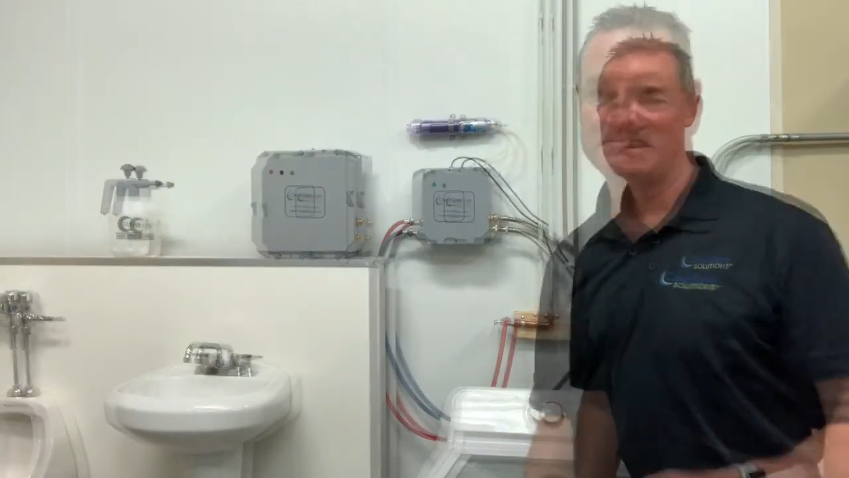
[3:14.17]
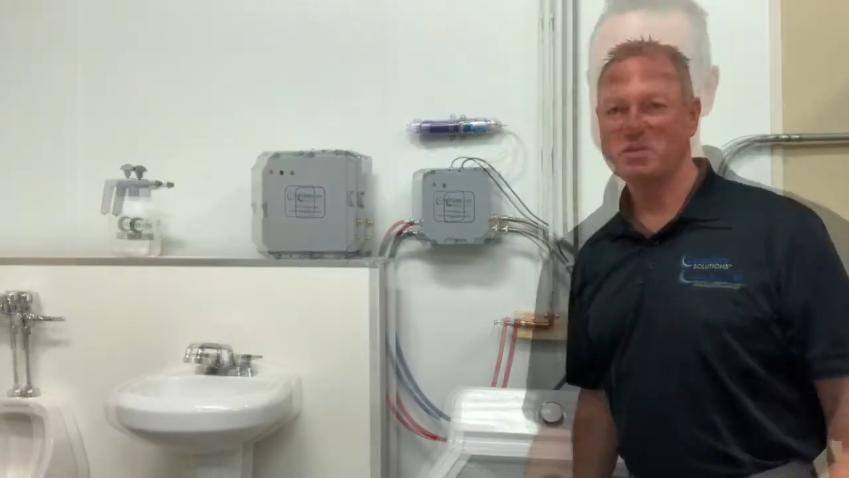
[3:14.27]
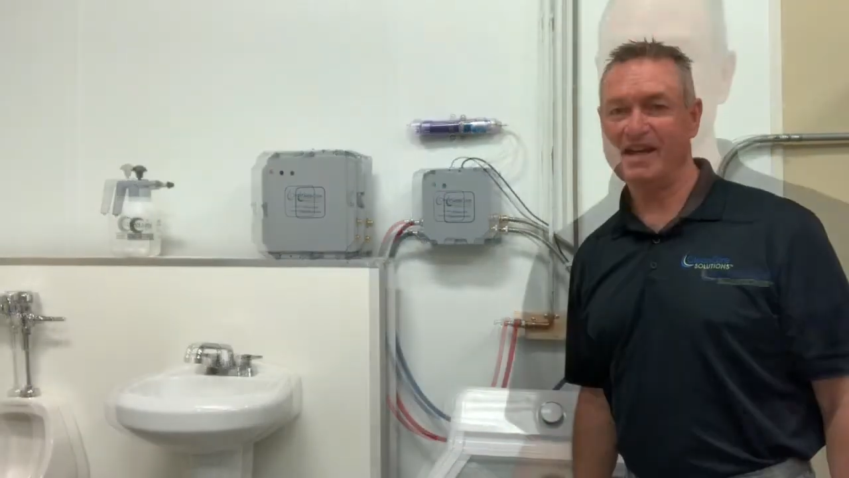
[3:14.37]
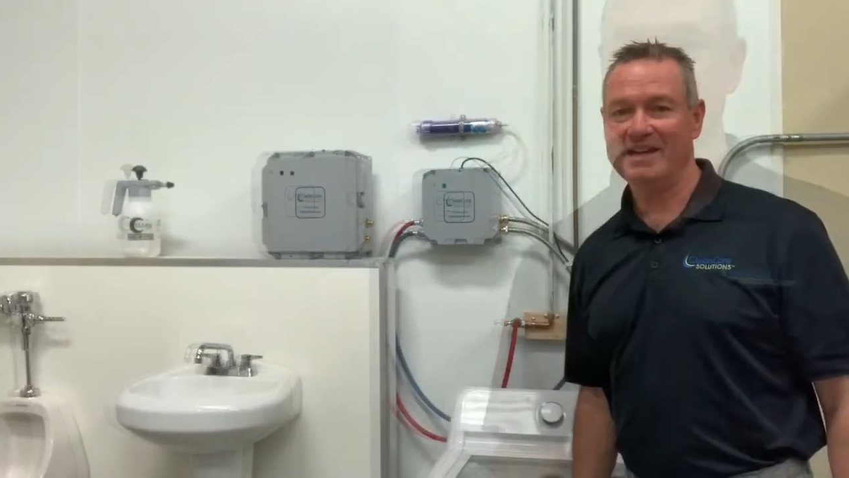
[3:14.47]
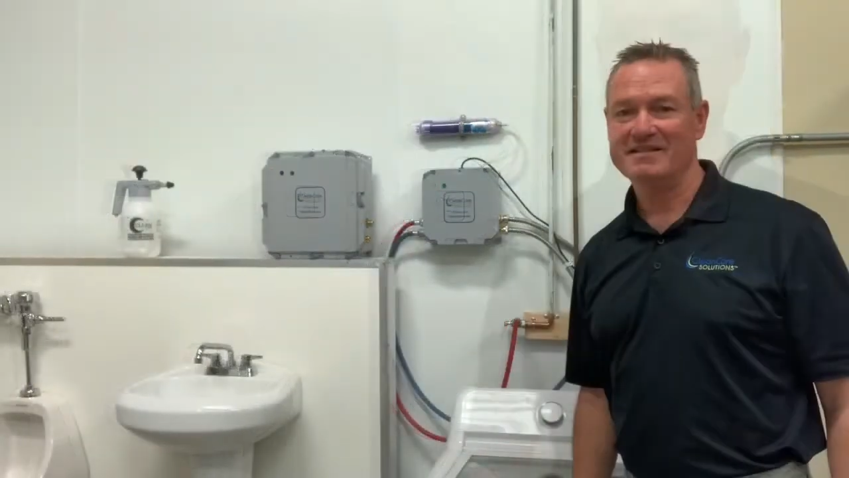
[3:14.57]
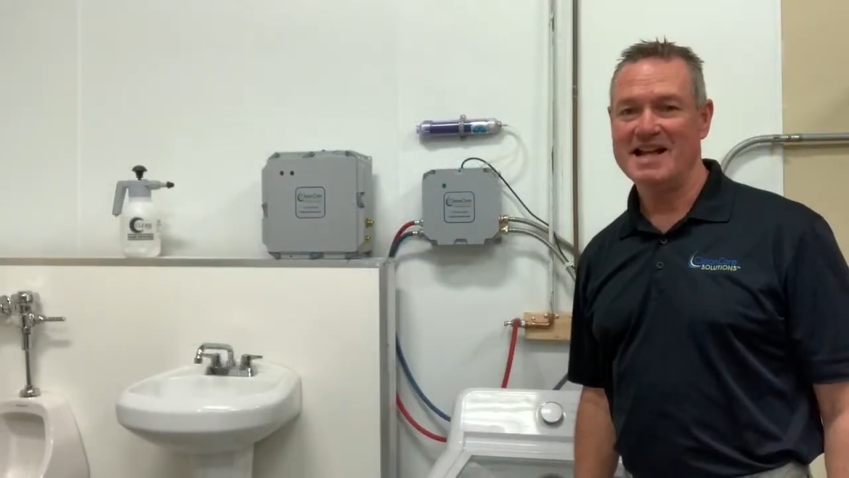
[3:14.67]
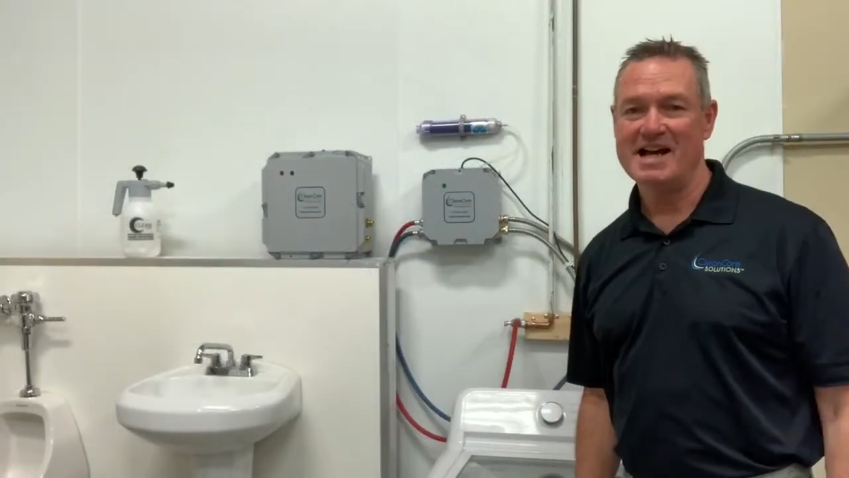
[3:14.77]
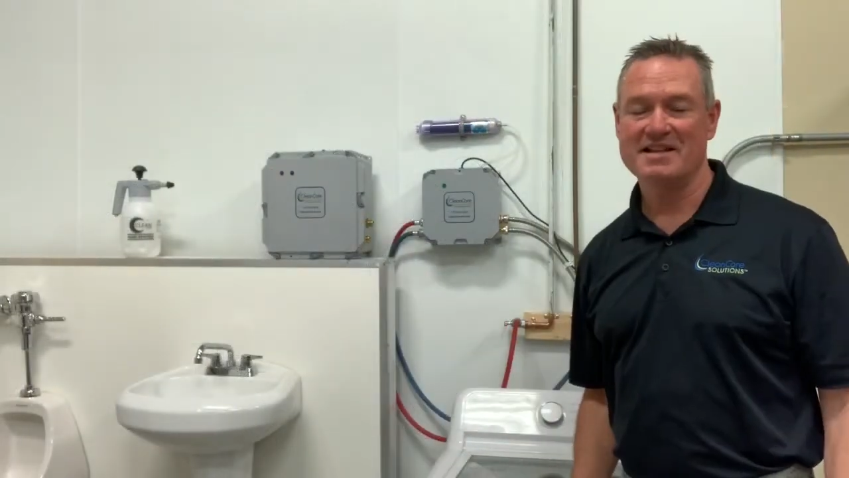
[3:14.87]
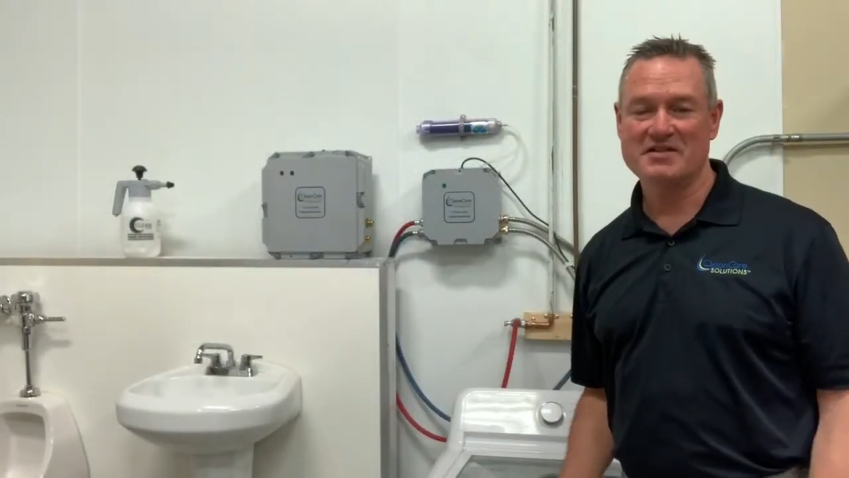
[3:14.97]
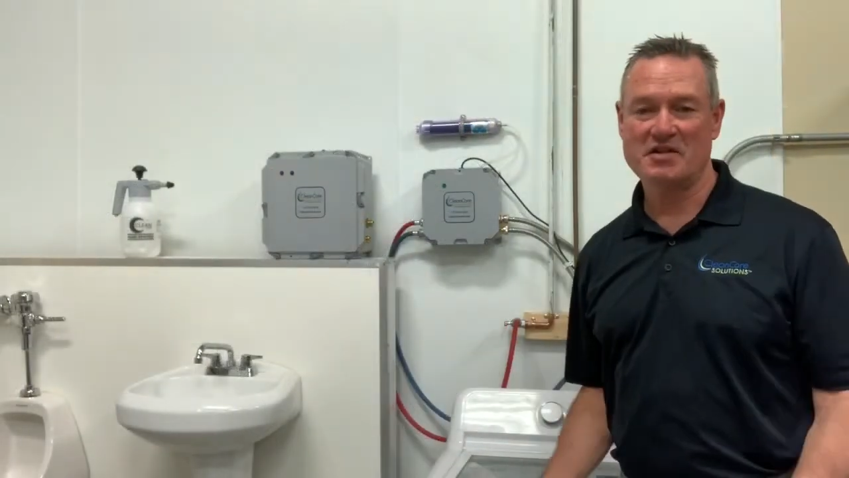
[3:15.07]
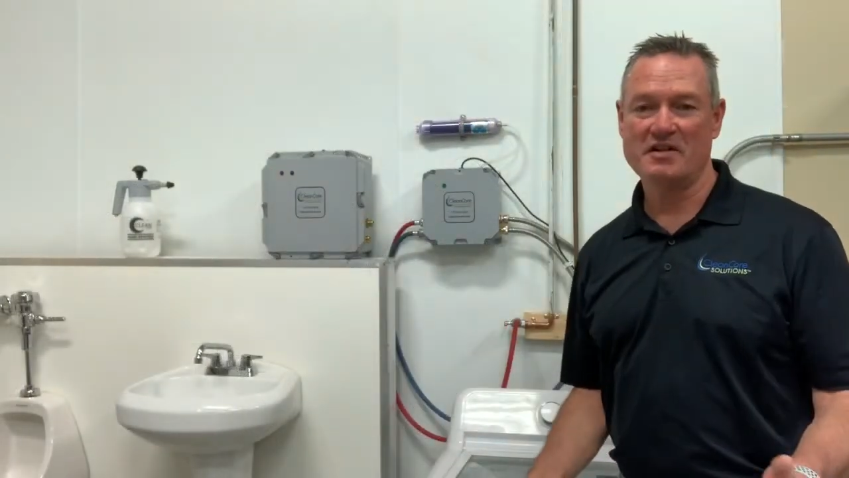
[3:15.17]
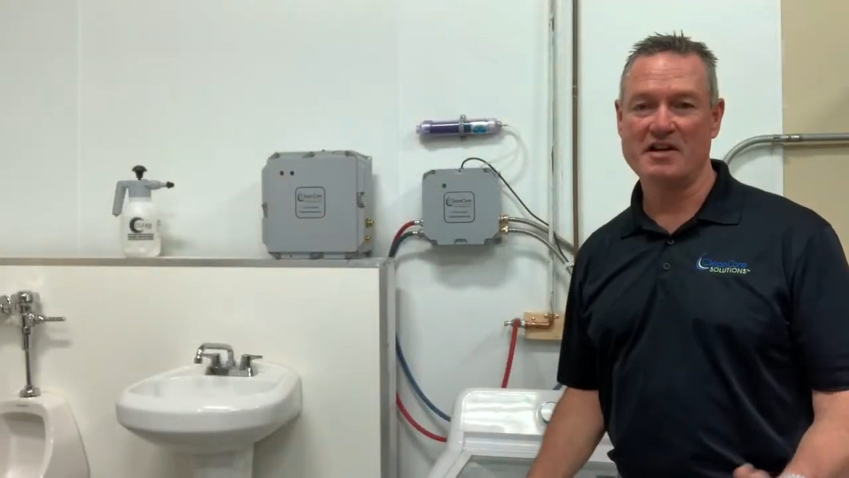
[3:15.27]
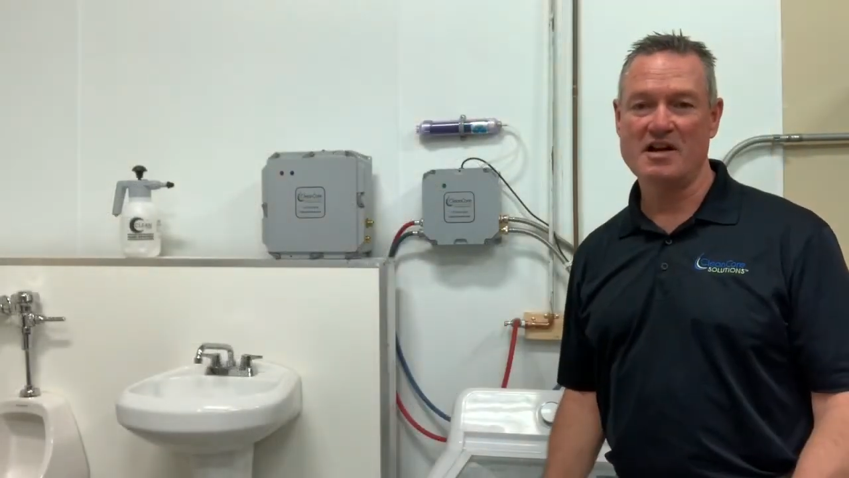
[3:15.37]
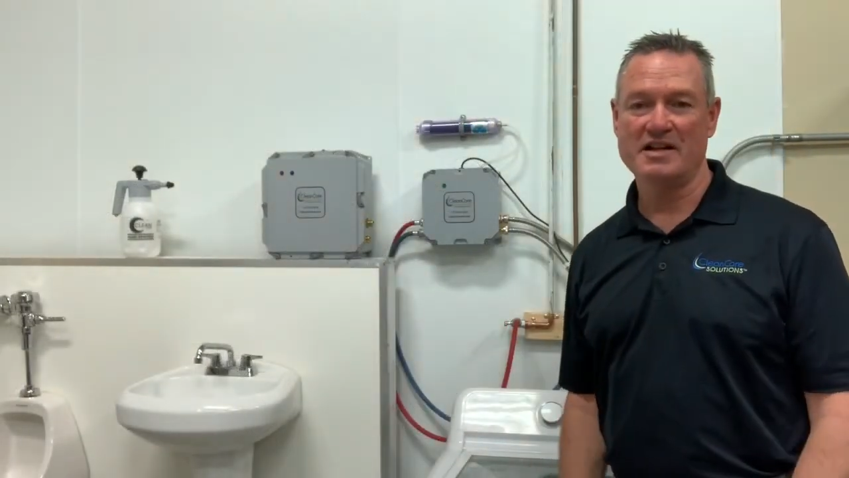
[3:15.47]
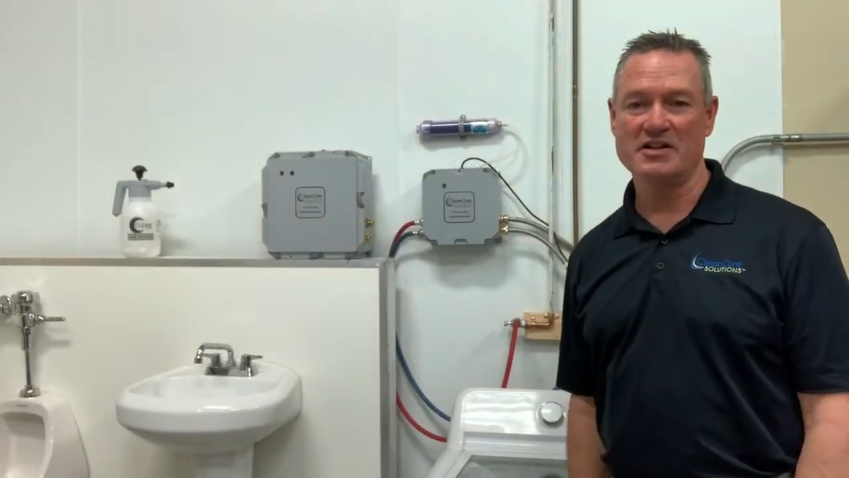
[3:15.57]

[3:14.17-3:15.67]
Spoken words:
Okay, now let's turn it on